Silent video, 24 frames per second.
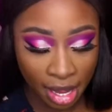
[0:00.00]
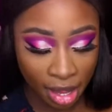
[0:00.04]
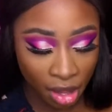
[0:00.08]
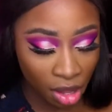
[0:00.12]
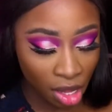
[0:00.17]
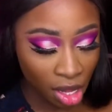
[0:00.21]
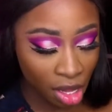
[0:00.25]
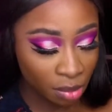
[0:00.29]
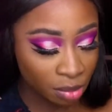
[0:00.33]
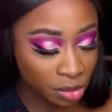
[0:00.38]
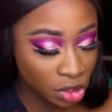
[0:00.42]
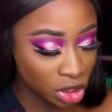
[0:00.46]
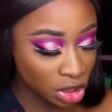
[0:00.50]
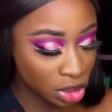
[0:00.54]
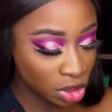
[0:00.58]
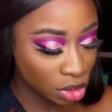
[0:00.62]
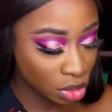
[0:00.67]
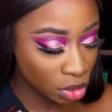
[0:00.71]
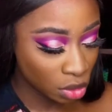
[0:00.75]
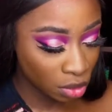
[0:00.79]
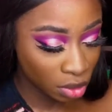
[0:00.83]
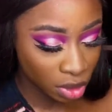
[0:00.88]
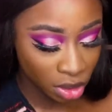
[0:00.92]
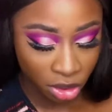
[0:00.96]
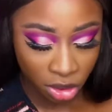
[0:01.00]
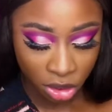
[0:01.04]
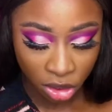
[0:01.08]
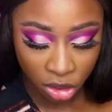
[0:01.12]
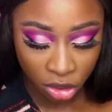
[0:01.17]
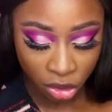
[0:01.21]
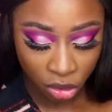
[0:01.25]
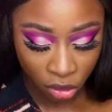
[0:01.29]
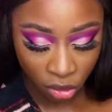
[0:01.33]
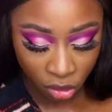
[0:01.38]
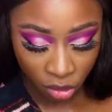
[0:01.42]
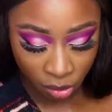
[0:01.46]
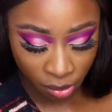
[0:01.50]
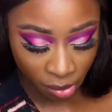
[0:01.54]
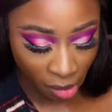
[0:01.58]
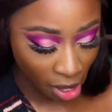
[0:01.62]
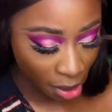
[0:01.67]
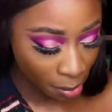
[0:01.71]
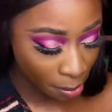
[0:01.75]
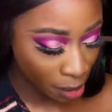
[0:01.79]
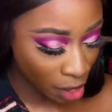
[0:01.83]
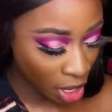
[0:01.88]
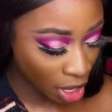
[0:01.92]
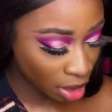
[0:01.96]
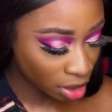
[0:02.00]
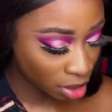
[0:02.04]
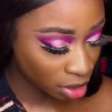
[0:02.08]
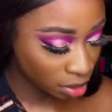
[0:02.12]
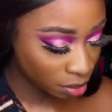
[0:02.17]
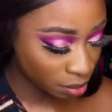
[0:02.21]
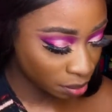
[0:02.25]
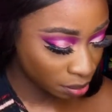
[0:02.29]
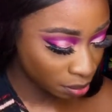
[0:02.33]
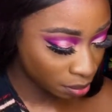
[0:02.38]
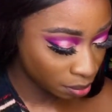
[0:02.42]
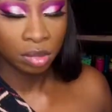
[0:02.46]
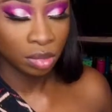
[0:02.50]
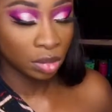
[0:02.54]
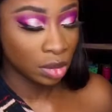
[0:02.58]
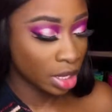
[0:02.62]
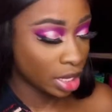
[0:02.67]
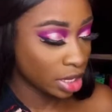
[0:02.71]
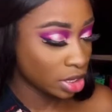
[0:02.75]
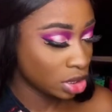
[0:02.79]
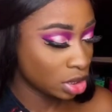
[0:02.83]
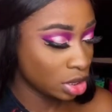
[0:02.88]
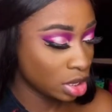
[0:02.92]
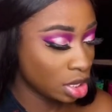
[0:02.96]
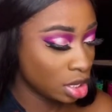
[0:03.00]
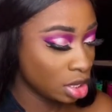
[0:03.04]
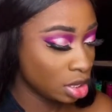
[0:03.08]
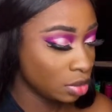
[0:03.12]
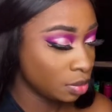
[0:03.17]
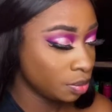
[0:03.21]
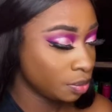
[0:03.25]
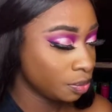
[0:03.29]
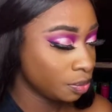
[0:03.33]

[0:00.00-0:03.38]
I'm just going to do my bottom lash line.